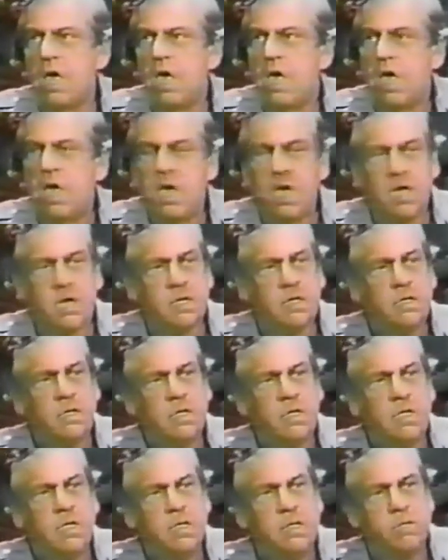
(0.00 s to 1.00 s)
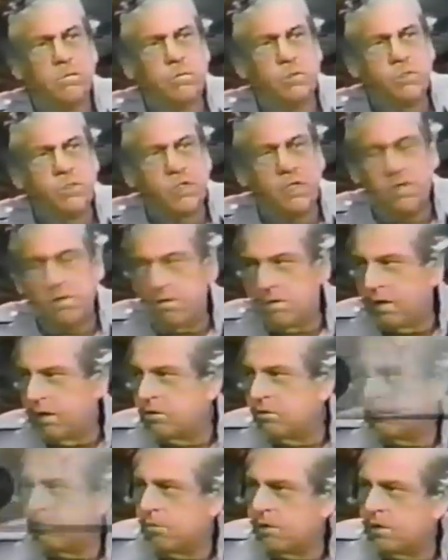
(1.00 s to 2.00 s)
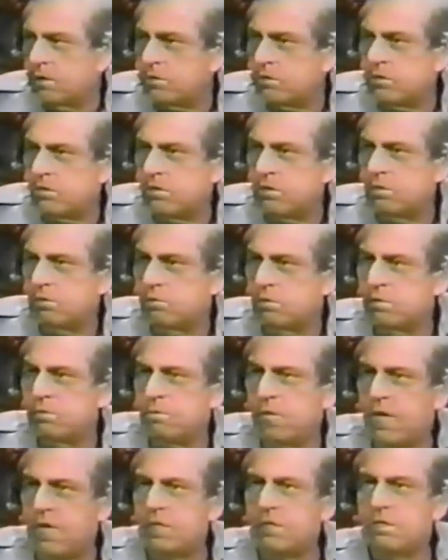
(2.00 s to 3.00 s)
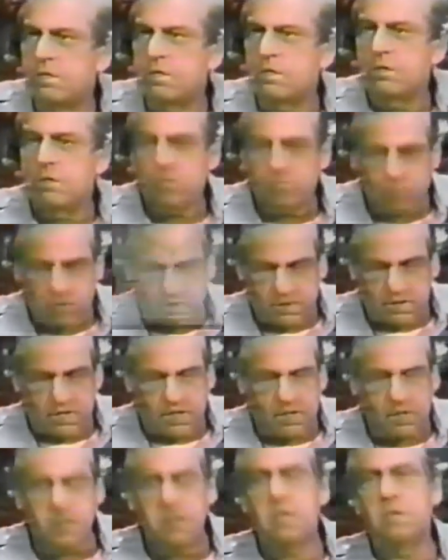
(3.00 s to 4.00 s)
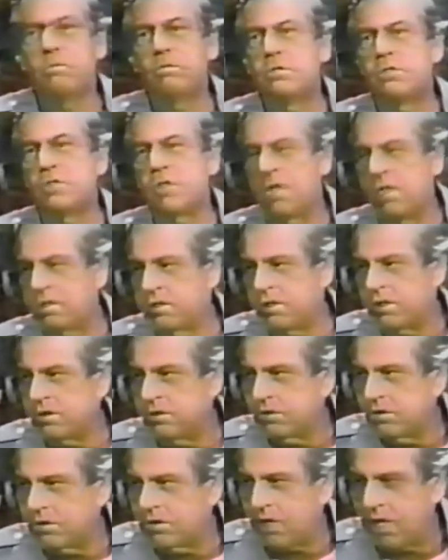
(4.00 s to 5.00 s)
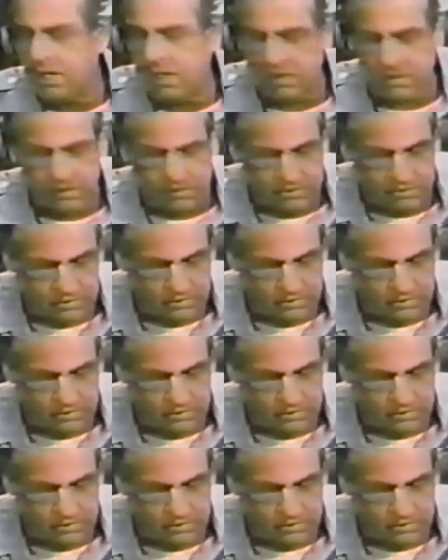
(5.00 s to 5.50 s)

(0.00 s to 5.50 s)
and the receipt of those books was met with a resounding silence.